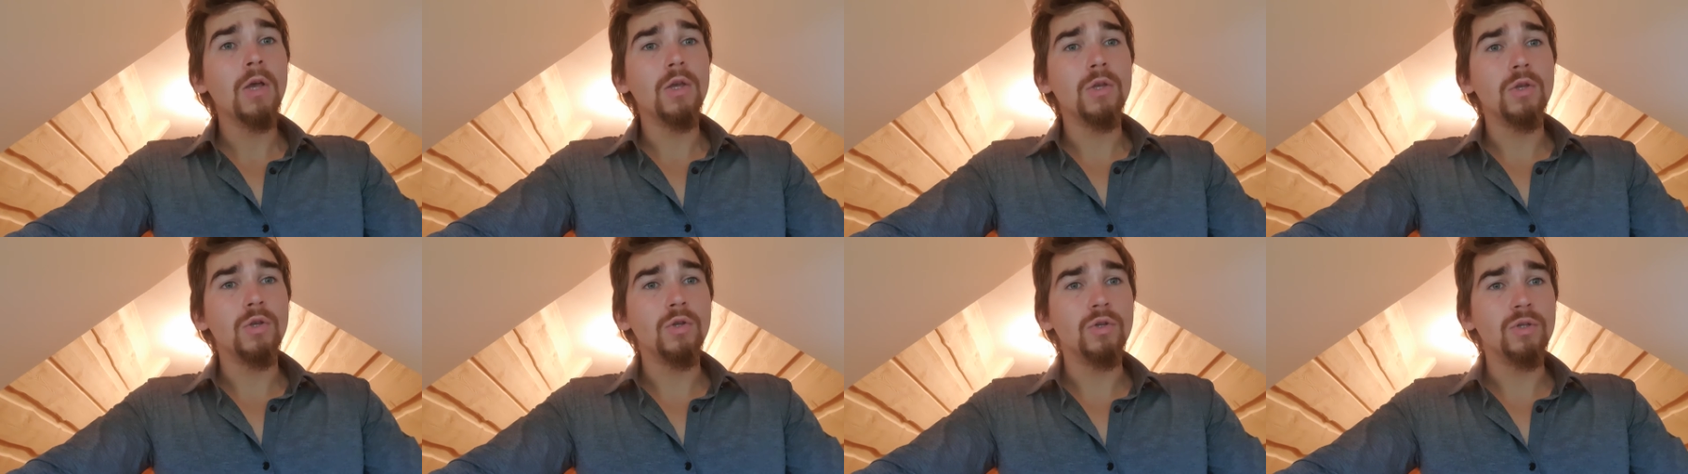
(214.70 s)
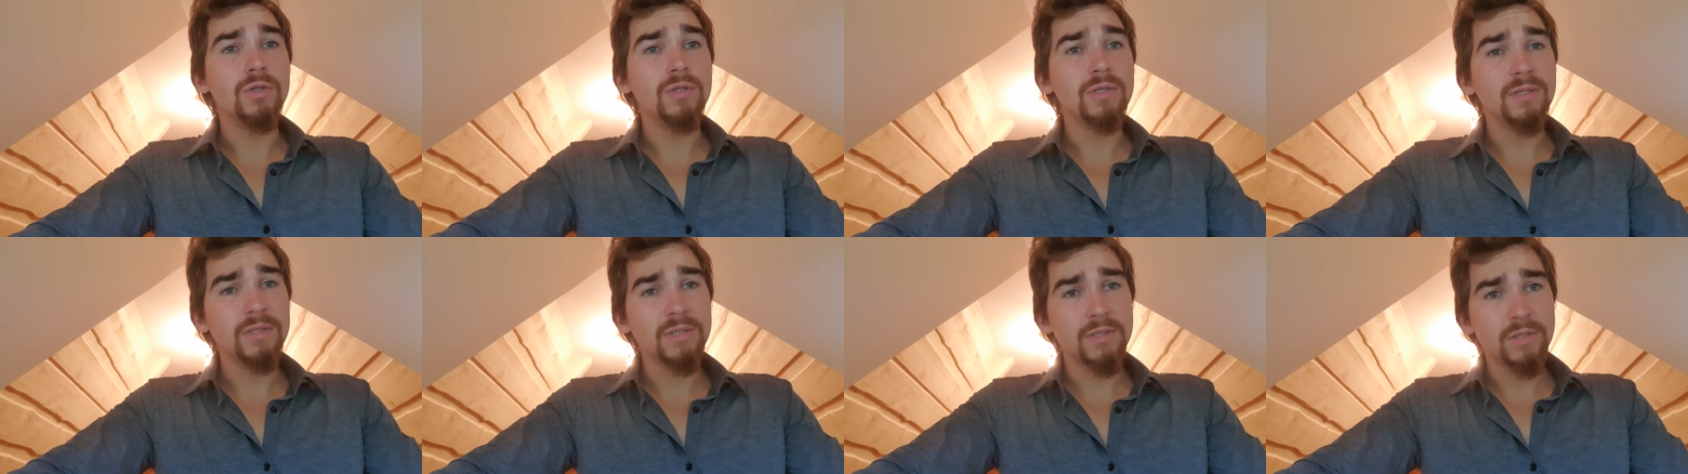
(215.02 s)
You
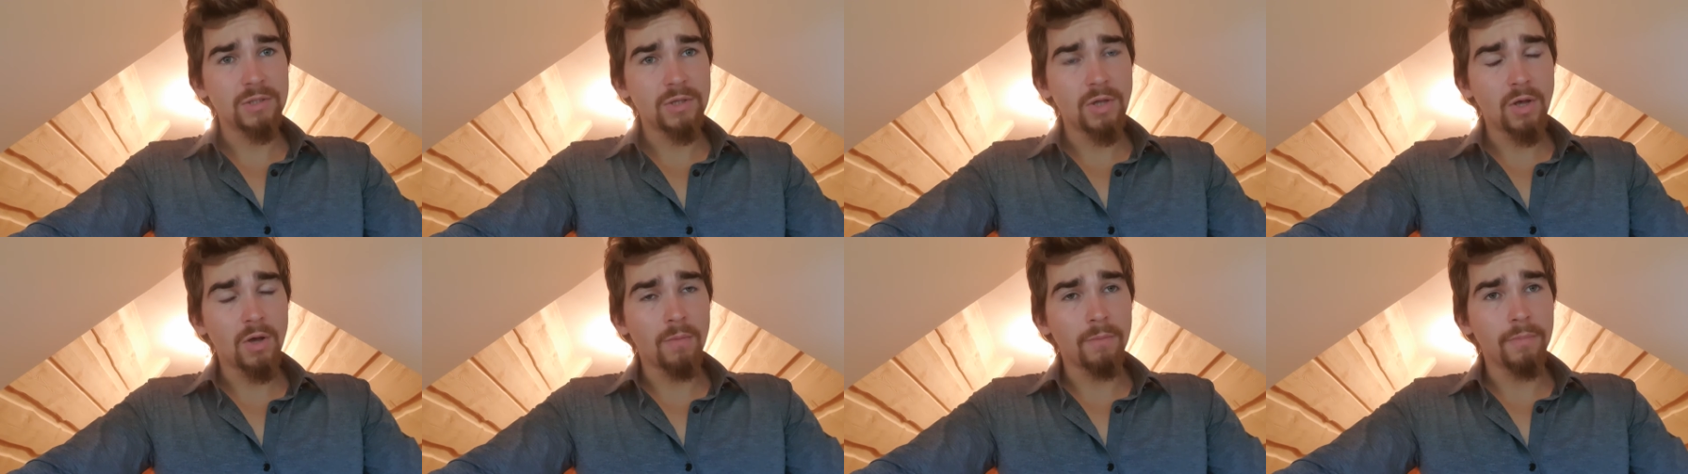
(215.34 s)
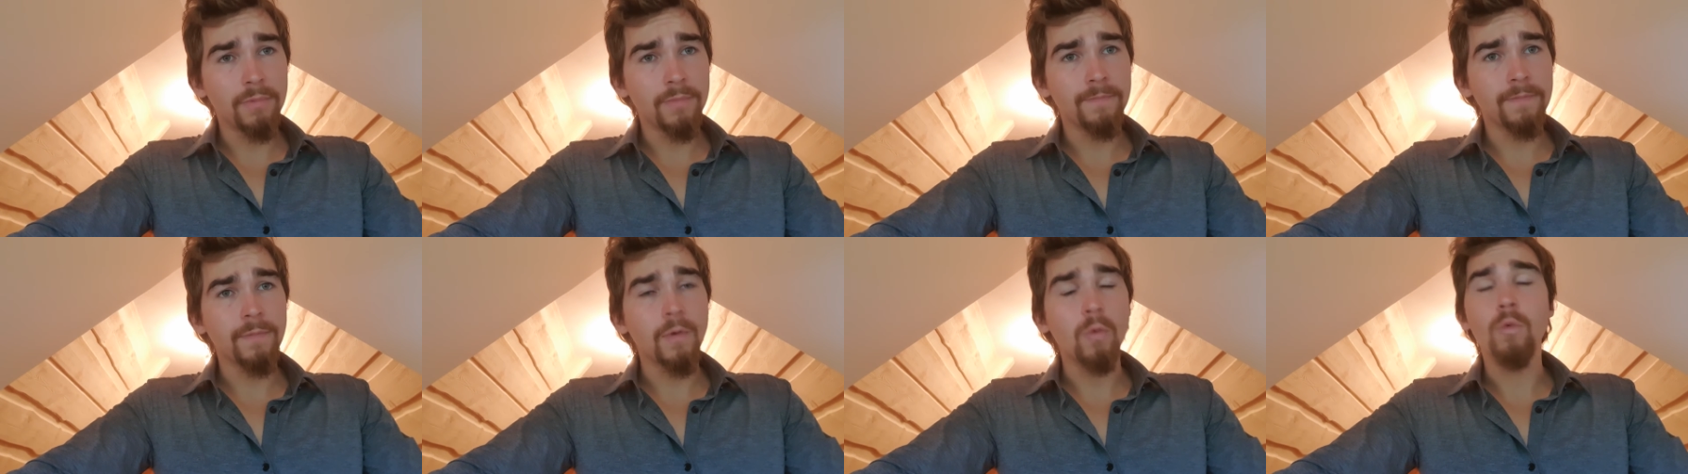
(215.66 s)
just stop.
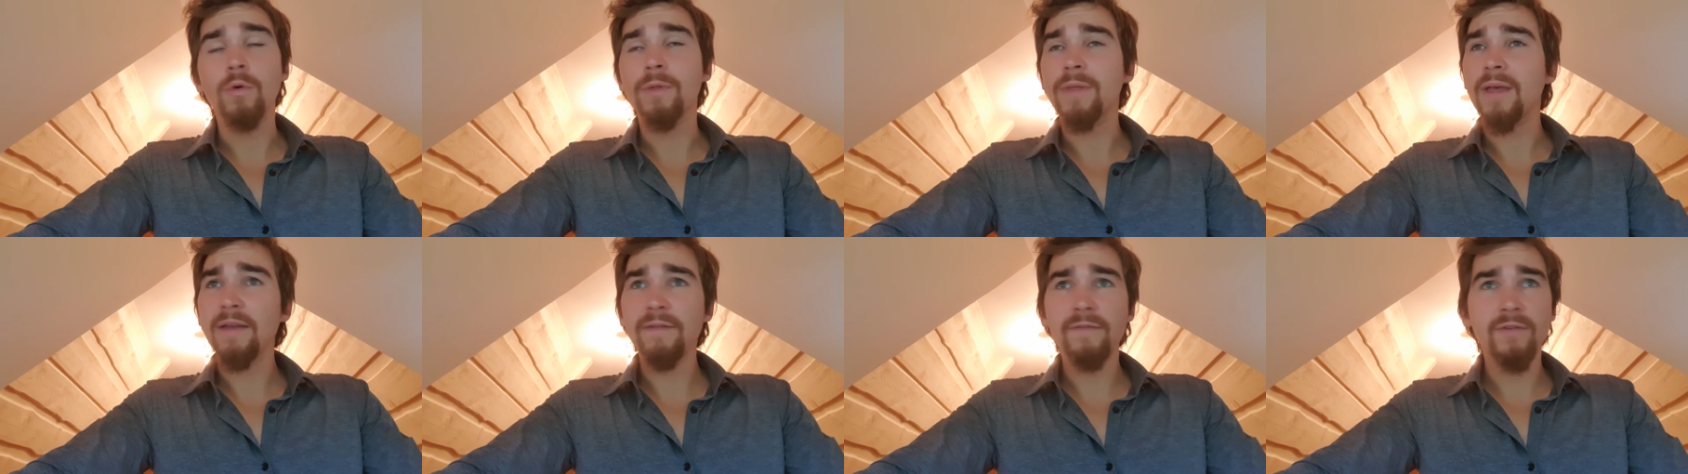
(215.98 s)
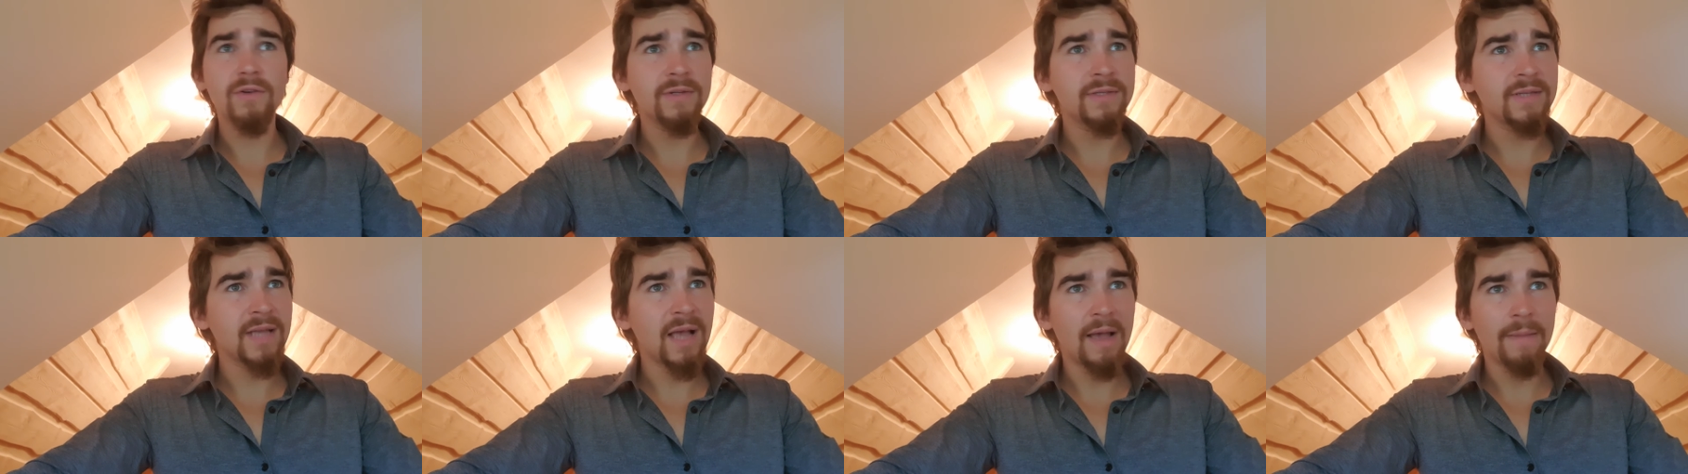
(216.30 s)

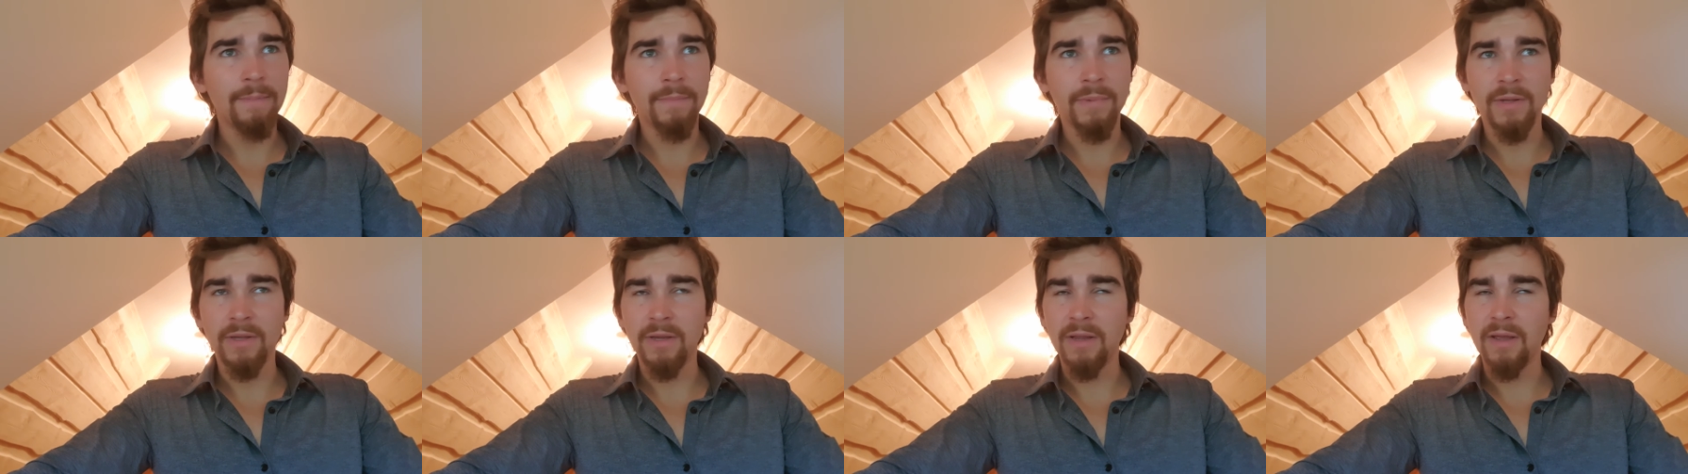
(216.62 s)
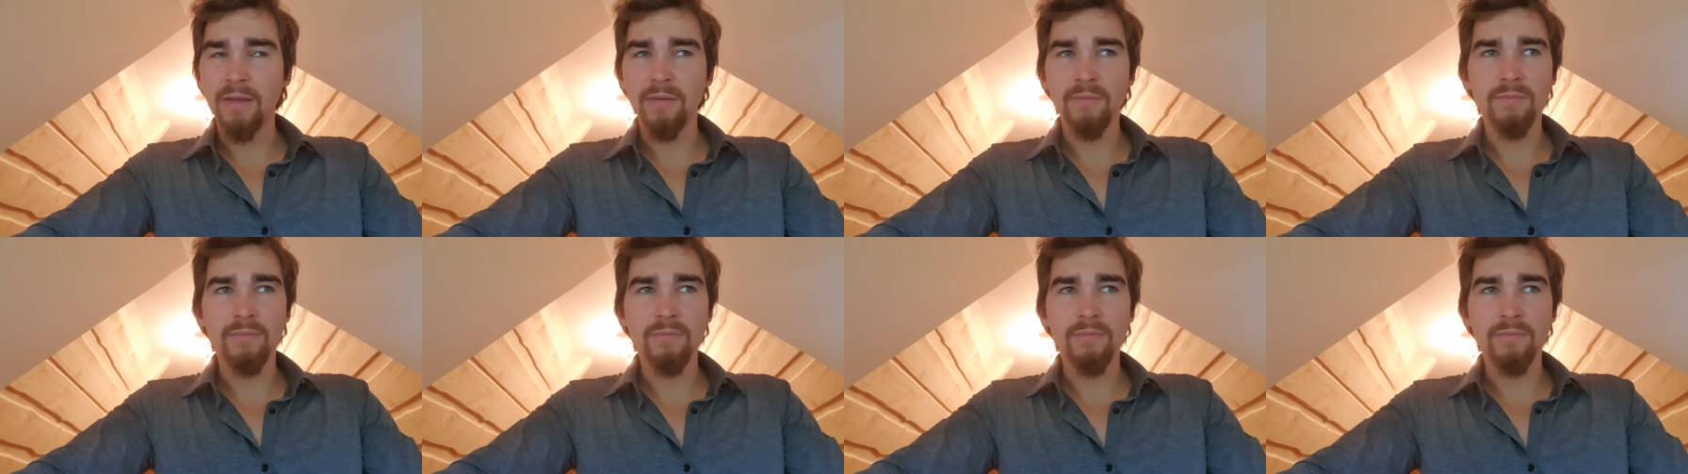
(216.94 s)
Whatever is happening,